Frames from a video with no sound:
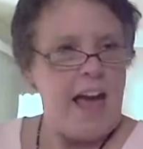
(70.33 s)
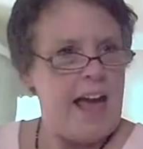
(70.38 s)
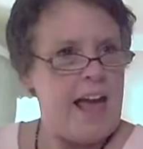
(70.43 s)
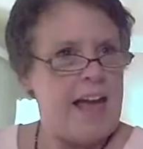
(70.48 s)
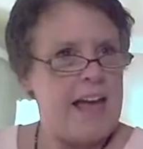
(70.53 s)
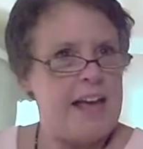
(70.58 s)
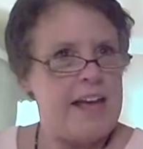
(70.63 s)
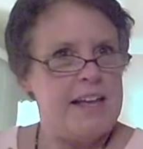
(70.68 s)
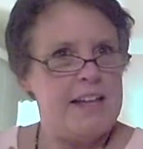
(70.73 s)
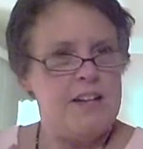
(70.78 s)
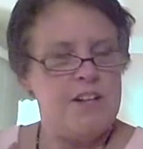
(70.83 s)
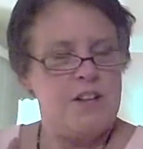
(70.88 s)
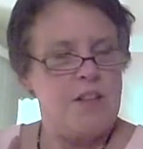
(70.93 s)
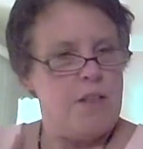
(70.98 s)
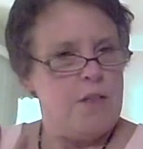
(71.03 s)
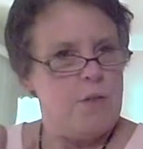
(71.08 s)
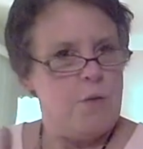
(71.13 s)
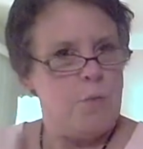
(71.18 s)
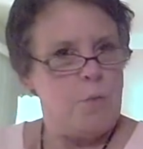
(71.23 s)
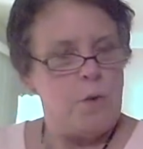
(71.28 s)
And
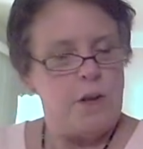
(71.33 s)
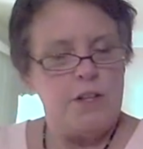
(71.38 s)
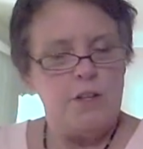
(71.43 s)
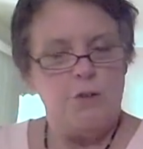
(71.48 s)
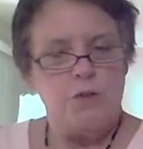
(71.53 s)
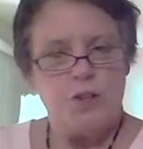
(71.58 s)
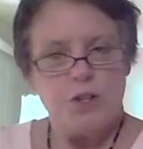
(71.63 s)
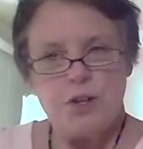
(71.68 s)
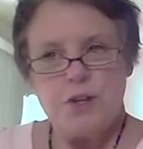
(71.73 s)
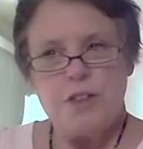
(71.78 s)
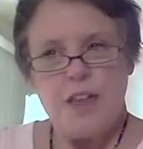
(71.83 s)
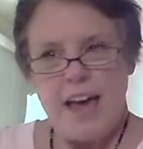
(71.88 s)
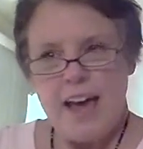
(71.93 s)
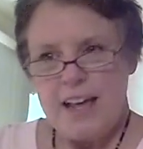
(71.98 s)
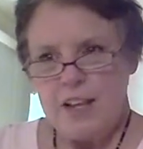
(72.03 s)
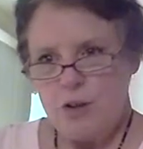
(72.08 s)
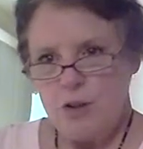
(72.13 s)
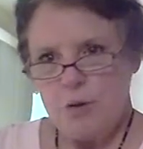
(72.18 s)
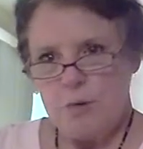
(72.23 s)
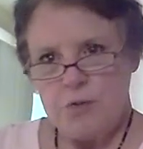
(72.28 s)
when you do
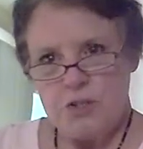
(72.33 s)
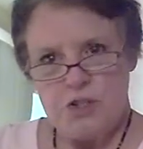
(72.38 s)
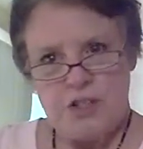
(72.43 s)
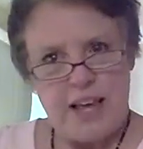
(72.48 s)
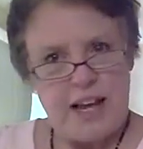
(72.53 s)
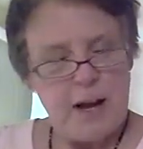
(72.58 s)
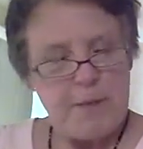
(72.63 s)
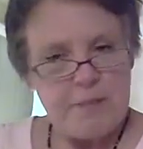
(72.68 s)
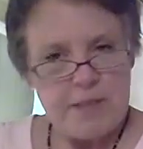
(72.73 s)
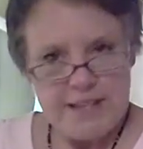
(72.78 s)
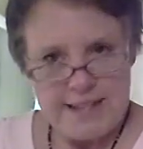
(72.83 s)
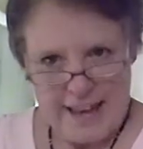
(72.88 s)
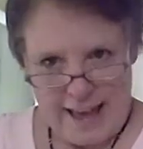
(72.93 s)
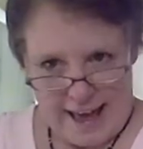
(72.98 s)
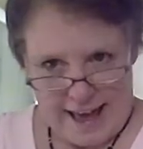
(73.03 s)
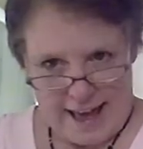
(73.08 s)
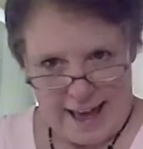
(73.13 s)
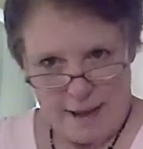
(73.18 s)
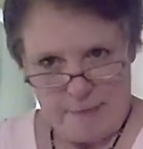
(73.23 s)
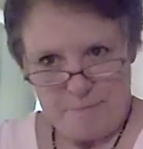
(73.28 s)
that, you'll set up the
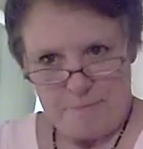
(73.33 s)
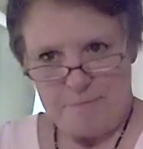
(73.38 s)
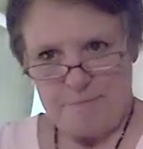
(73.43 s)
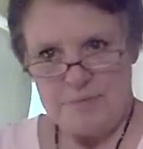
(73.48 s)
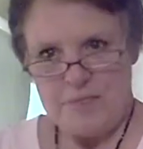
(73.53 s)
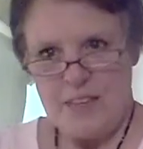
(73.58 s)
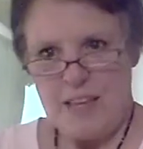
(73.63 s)
time,